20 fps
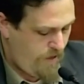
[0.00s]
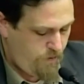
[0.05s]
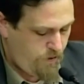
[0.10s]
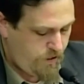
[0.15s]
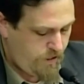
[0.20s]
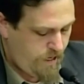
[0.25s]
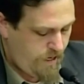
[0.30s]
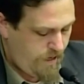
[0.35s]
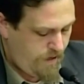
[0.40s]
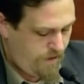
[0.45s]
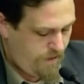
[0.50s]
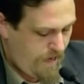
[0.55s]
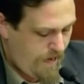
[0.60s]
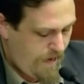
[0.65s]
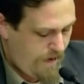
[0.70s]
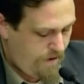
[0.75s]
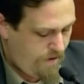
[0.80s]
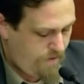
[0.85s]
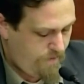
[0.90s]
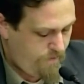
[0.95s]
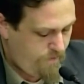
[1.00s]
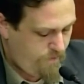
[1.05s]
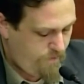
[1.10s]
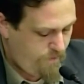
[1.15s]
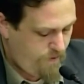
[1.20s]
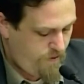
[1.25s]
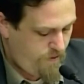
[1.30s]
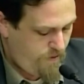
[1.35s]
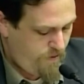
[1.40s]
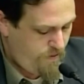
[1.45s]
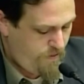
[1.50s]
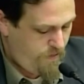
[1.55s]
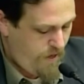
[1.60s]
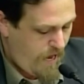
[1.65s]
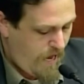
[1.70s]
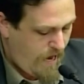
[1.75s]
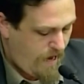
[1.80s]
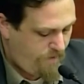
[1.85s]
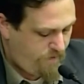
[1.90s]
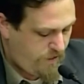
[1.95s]
They were saying that
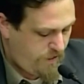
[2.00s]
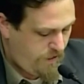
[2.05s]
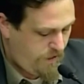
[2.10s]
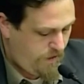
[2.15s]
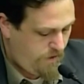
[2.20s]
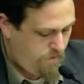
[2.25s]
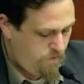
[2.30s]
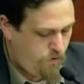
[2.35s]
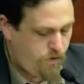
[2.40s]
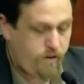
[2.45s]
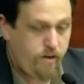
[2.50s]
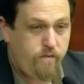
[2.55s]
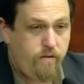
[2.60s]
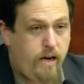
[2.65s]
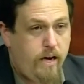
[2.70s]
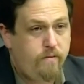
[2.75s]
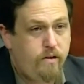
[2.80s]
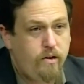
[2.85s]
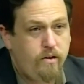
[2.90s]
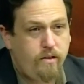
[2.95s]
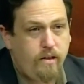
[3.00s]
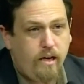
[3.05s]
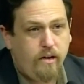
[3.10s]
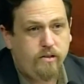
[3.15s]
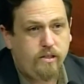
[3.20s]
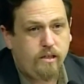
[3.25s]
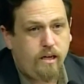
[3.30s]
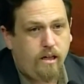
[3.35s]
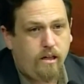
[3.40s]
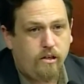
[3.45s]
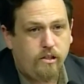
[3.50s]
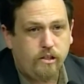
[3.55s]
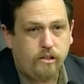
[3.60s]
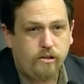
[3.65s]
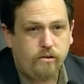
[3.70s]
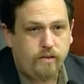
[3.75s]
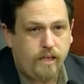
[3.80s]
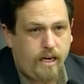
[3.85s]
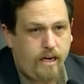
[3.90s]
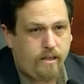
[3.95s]
they have seen more than $500,000 in
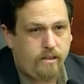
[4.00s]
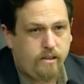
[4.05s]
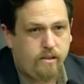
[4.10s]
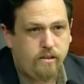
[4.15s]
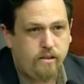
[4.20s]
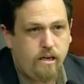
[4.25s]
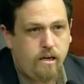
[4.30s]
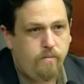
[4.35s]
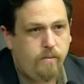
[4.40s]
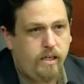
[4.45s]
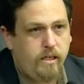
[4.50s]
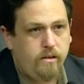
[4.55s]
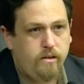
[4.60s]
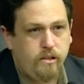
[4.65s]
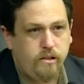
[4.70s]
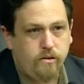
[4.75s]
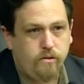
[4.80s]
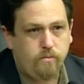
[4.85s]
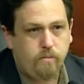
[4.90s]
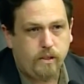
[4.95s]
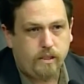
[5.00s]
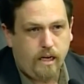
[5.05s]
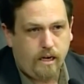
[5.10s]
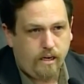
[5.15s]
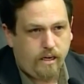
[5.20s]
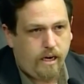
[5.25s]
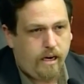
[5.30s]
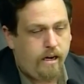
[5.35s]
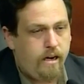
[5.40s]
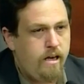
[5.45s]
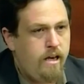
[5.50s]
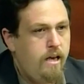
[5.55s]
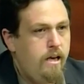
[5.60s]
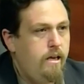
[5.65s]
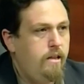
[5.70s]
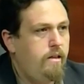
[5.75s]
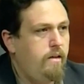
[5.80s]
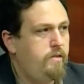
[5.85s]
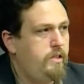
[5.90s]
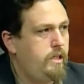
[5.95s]
new taxes come into Pawtucket.
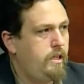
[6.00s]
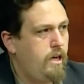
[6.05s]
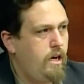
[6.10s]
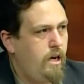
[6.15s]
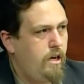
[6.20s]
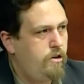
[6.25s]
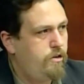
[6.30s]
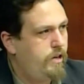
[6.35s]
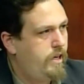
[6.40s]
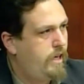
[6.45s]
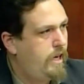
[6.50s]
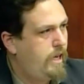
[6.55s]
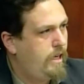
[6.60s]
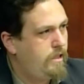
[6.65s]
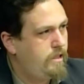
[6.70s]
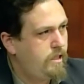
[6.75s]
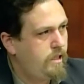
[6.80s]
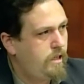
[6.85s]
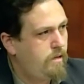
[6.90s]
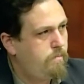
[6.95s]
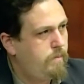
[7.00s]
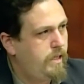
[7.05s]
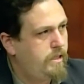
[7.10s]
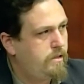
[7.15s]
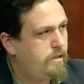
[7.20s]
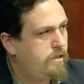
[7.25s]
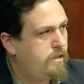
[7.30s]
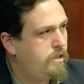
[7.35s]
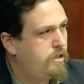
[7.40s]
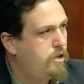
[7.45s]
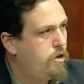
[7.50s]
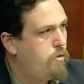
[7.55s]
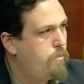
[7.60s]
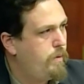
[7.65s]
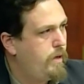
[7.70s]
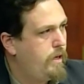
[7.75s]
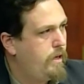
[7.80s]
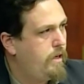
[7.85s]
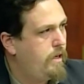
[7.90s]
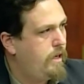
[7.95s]
They've seen 118 businesses
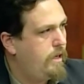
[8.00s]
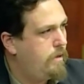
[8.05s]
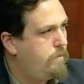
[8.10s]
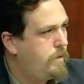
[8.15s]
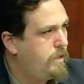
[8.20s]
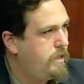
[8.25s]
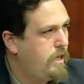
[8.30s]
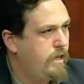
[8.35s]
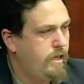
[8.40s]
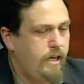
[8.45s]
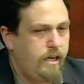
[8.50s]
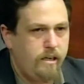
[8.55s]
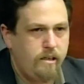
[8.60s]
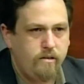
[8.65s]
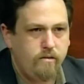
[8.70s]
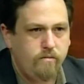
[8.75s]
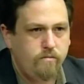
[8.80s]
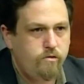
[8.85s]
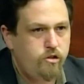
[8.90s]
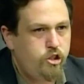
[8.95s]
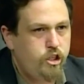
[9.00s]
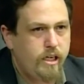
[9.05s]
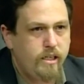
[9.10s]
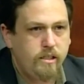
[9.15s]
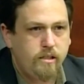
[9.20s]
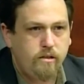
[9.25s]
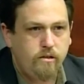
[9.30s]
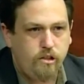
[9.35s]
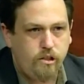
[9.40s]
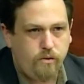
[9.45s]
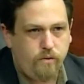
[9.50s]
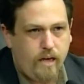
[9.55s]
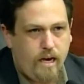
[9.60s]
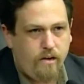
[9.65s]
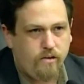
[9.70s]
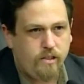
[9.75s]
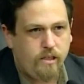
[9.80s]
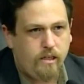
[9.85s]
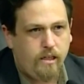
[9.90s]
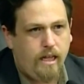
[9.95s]
open in Pawtucket in just
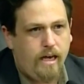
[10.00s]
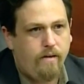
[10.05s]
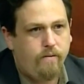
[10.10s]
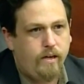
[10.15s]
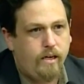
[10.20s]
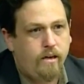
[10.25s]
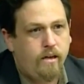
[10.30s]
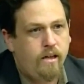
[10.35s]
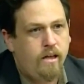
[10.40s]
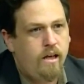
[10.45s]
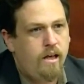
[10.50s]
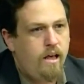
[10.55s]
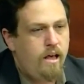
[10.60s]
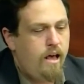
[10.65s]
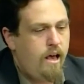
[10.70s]
2011.